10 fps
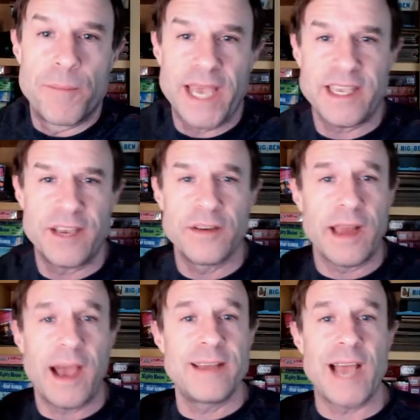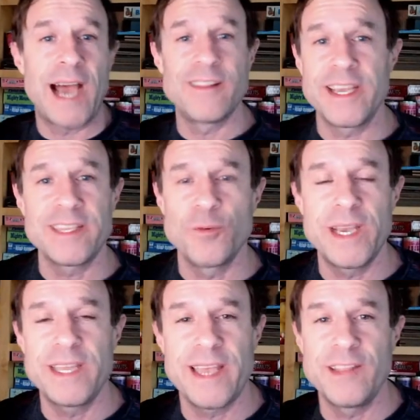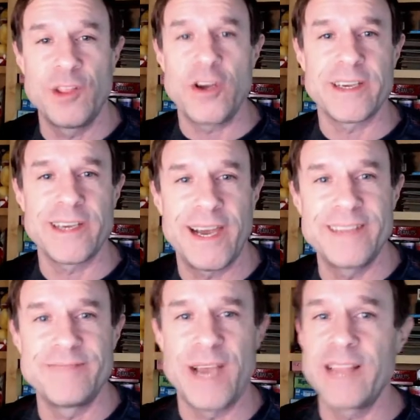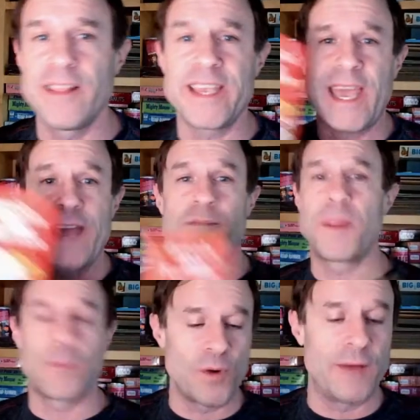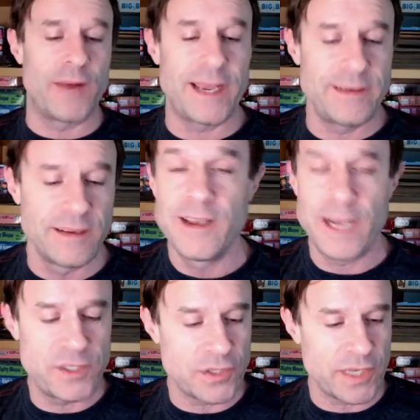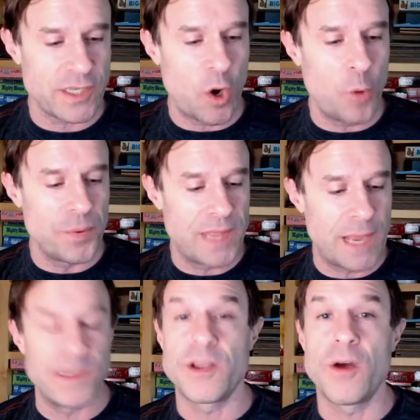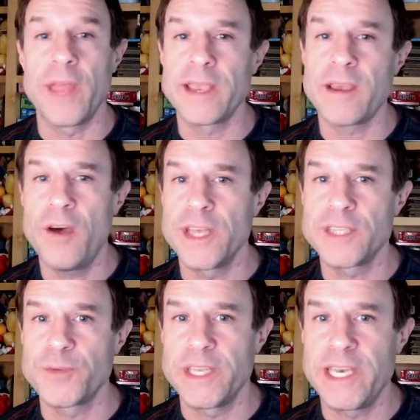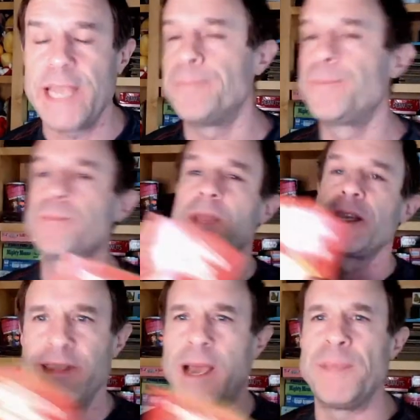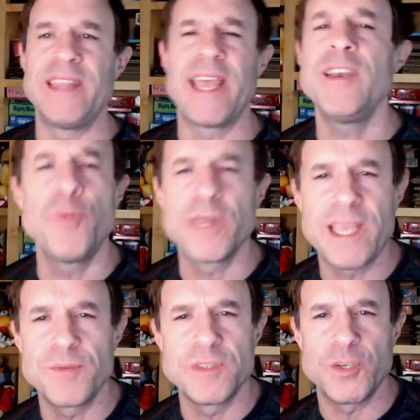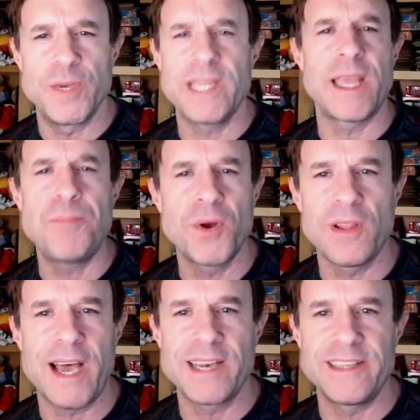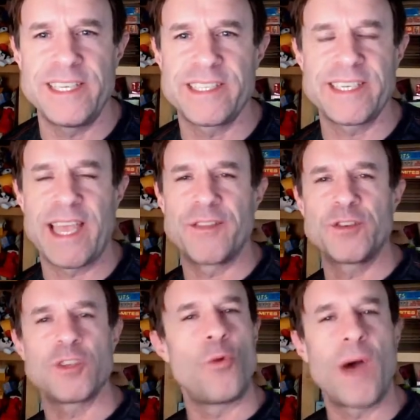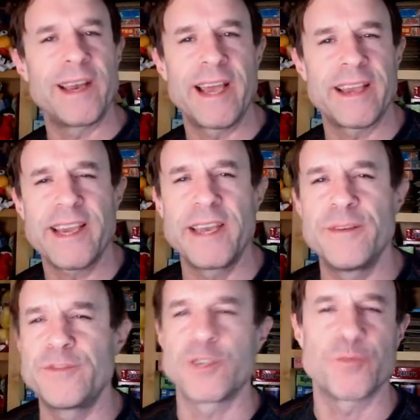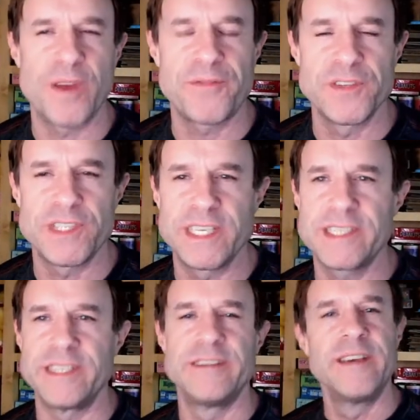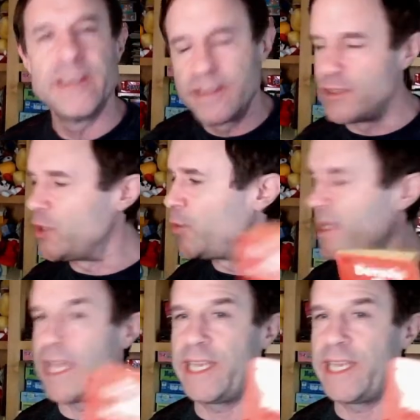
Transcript: back here, and I, I like the way they look. I, I like having them around. I, I just like to open them and go like, oh, that's really neat. I mean, they knew what they were doing. They put a lot of these together, so why not kind of just reference this and do what they